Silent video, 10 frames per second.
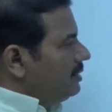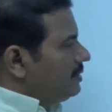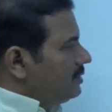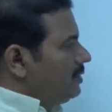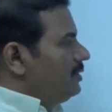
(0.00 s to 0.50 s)

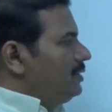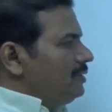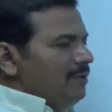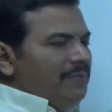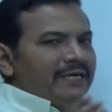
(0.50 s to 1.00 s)
So,
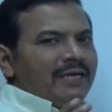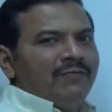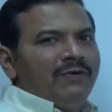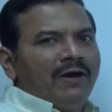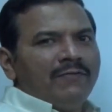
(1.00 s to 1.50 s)
the
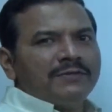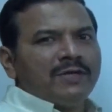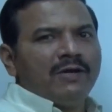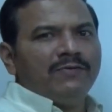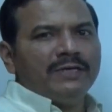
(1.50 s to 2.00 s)
better way of
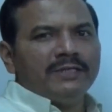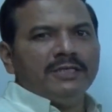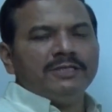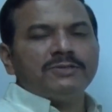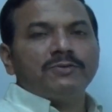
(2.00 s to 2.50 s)
solving
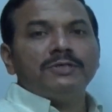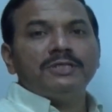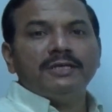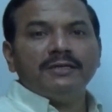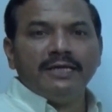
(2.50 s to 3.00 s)
this
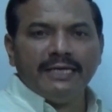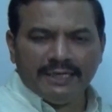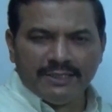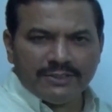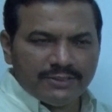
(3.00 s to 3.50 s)
question
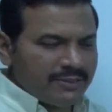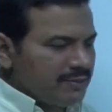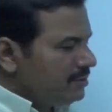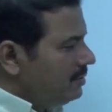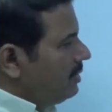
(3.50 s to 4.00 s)

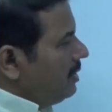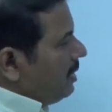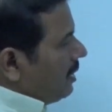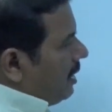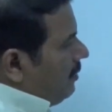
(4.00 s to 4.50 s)
is
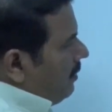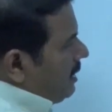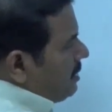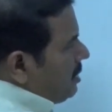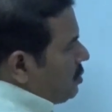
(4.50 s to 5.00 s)

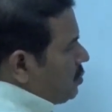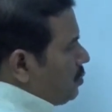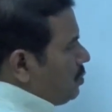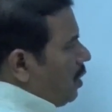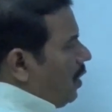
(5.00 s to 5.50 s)
convert these
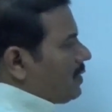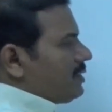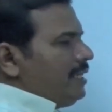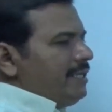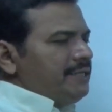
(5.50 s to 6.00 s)
two
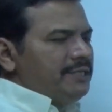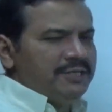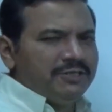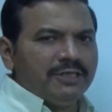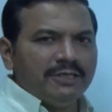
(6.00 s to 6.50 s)
octal
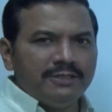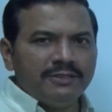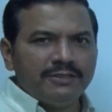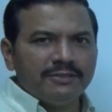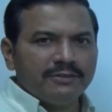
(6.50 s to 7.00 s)

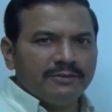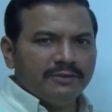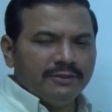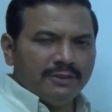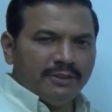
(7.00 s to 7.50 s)
integers
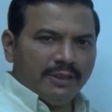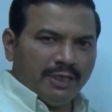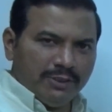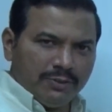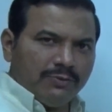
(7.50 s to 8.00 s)

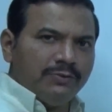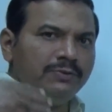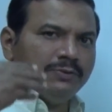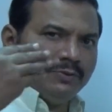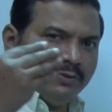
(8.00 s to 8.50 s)

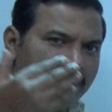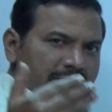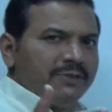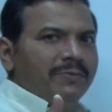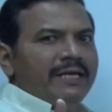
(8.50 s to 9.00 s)
into
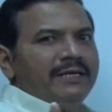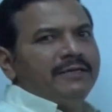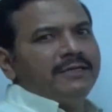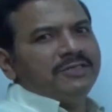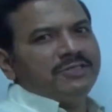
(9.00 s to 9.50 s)
decimal
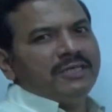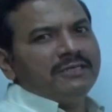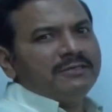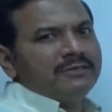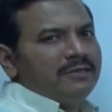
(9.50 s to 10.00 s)

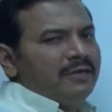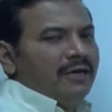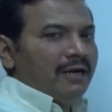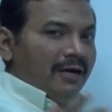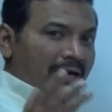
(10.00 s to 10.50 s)
integer
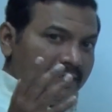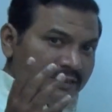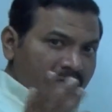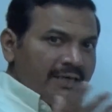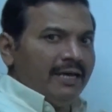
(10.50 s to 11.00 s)

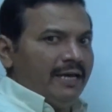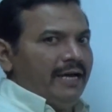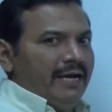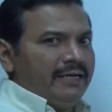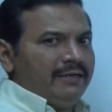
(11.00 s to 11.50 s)
and then
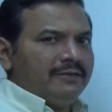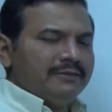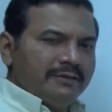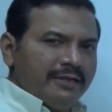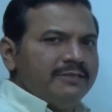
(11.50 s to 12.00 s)
add
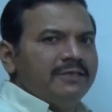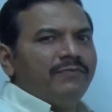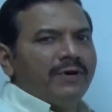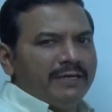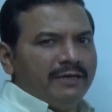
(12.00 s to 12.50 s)
that is the
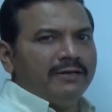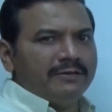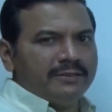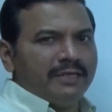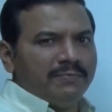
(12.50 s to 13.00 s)
final
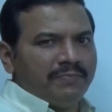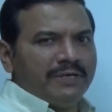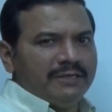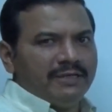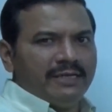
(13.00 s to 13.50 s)
result
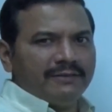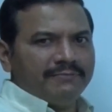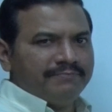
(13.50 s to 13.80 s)
printed.